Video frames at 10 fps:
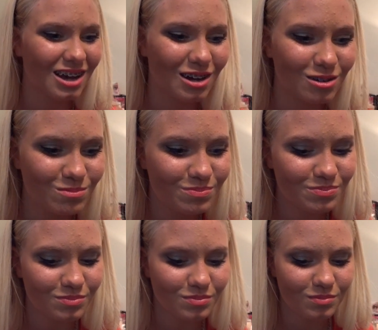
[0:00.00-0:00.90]

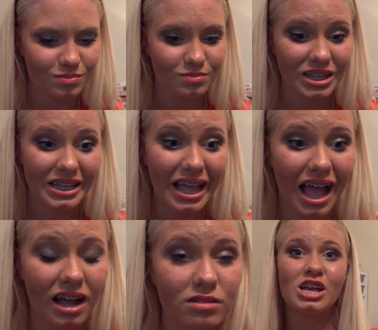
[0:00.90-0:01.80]

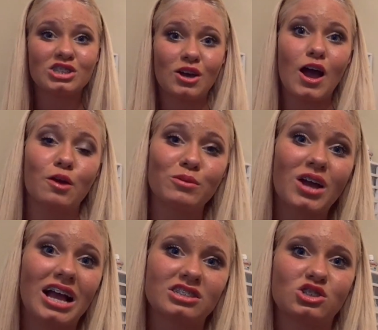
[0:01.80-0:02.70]
So I hope you
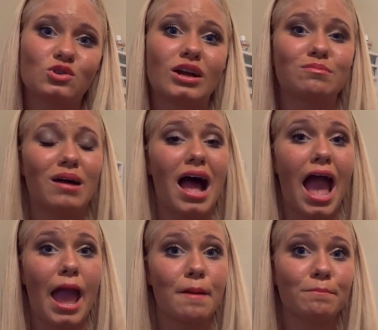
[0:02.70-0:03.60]
guys enjoyed
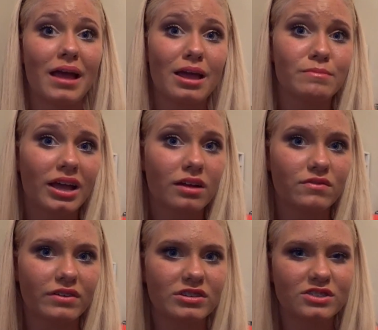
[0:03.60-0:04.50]
my May makeup
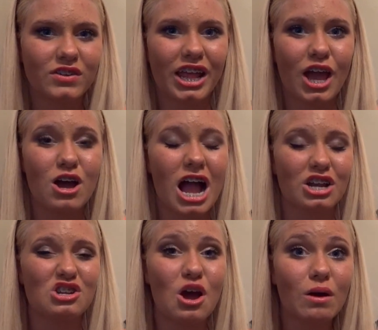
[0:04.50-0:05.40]
favorites video. I
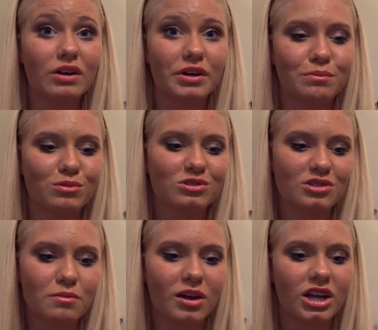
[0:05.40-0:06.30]
know I ramble
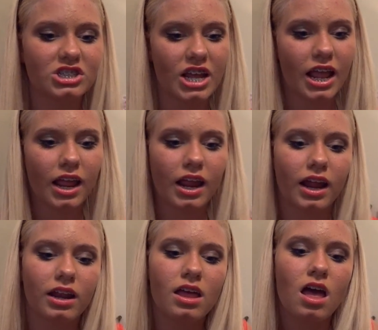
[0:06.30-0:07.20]
so much,
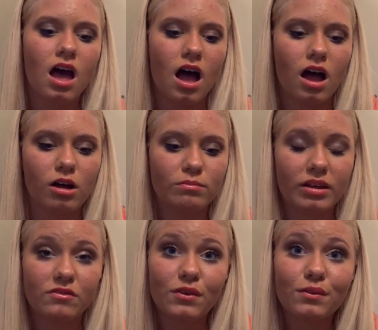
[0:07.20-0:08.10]
and
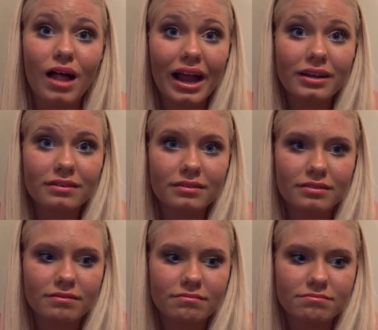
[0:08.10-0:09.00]
if you liked
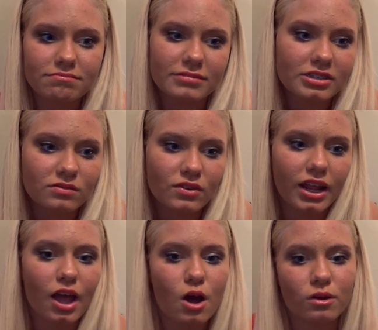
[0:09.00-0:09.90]
this
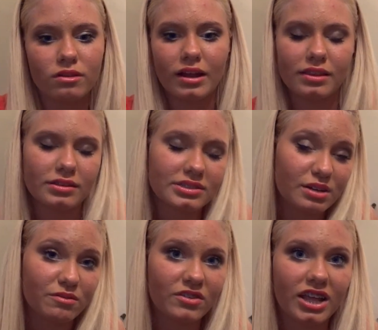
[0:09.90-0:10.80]
video and like these
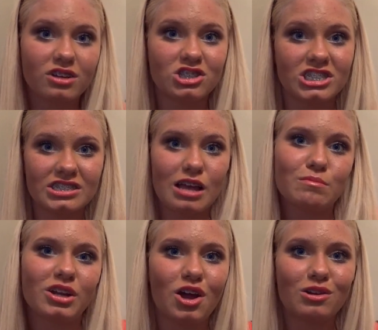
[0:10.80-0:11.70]
type of videos, just let
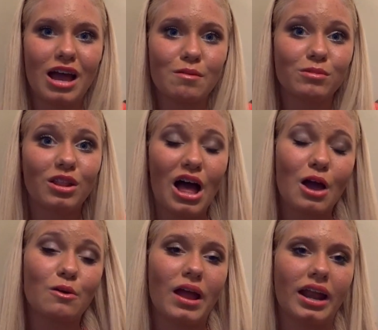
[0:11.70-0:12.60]
me know down
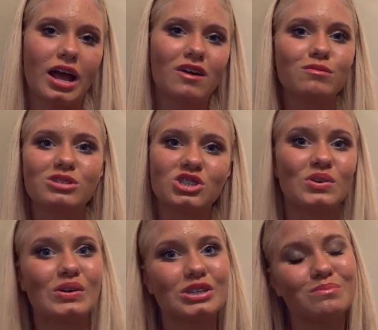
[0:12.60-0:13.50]
below, and I will be
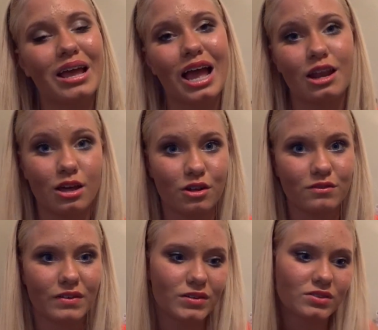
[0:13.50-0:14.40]
sure to make another
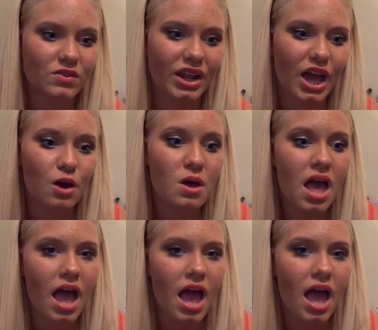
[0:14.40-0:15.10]
favorites video.